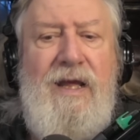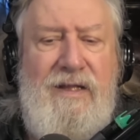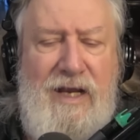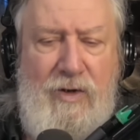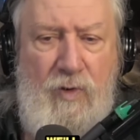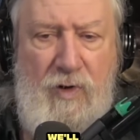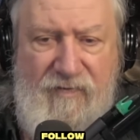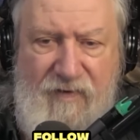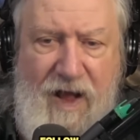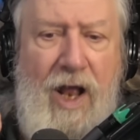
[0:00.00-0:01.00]
Then we'll
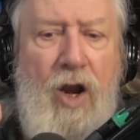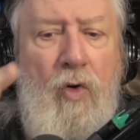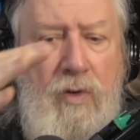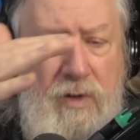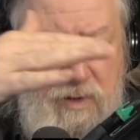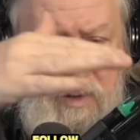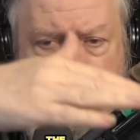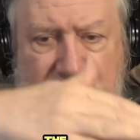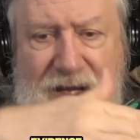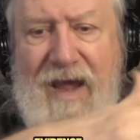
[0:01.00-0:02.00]
follow
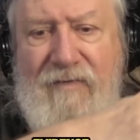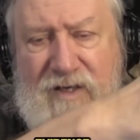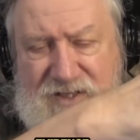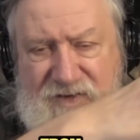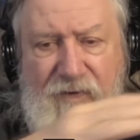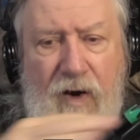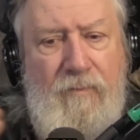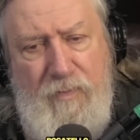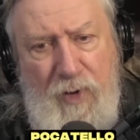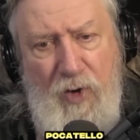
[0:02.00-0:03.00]
the evidence from
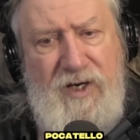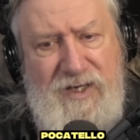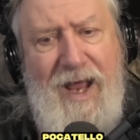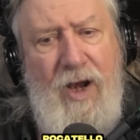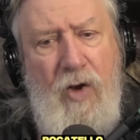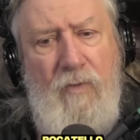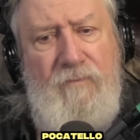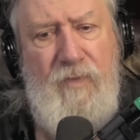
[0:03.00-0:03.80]
Pocatello,